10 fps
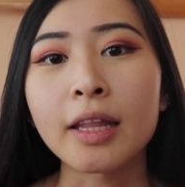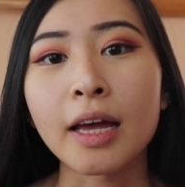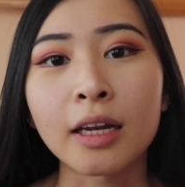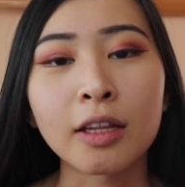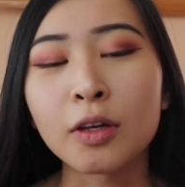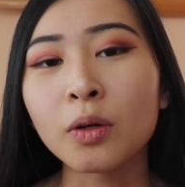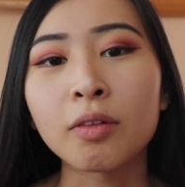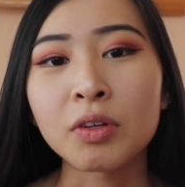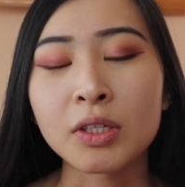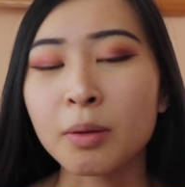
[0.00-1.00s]
then they'll
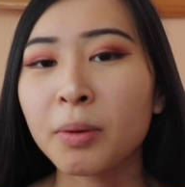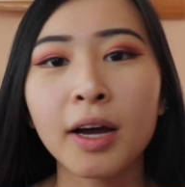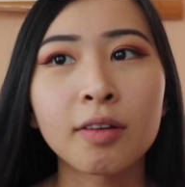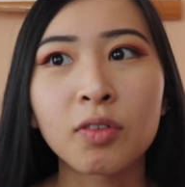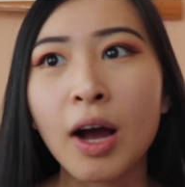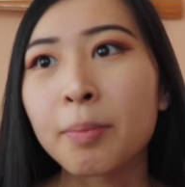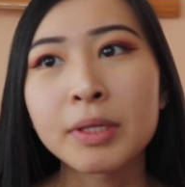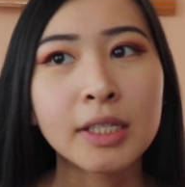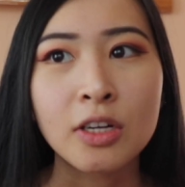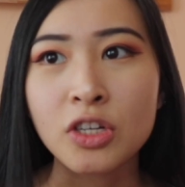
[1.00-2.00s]
give you some kind of
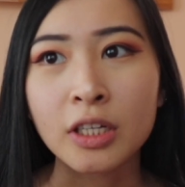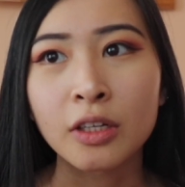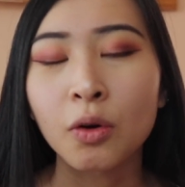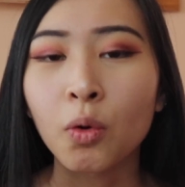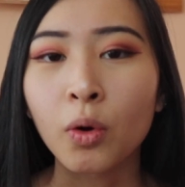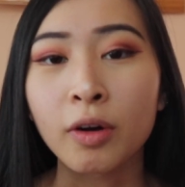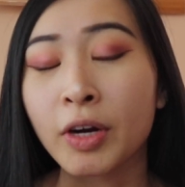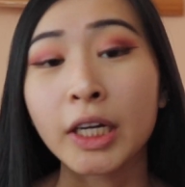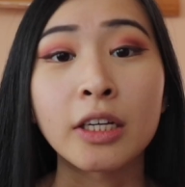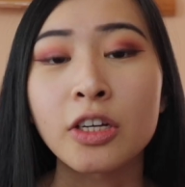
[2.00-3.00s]
compensation or
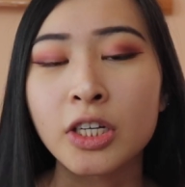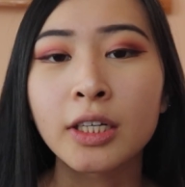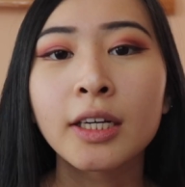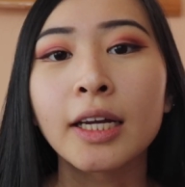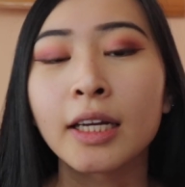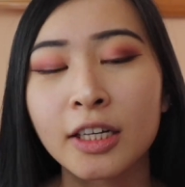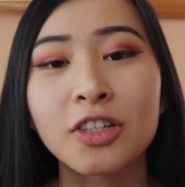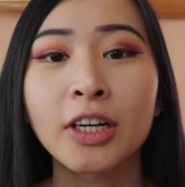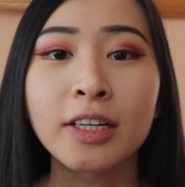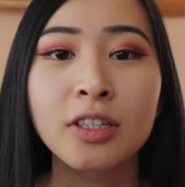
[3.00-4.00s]
recognition in
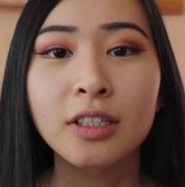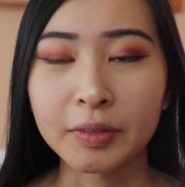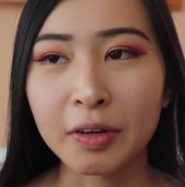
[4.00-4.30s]
exchange.